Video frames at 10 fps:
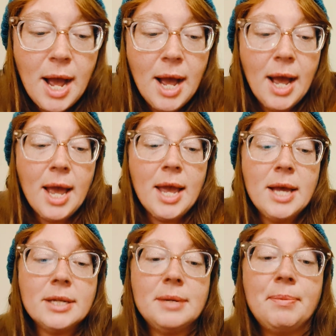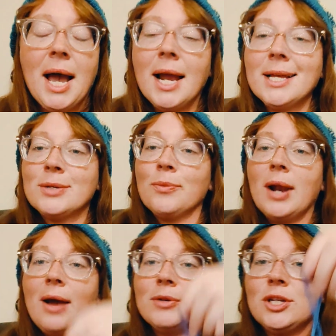To be honest,
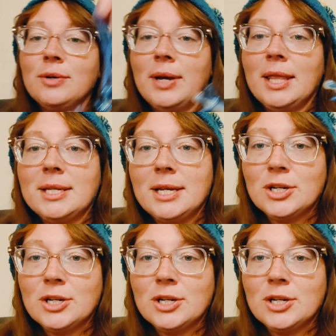when I was doing this,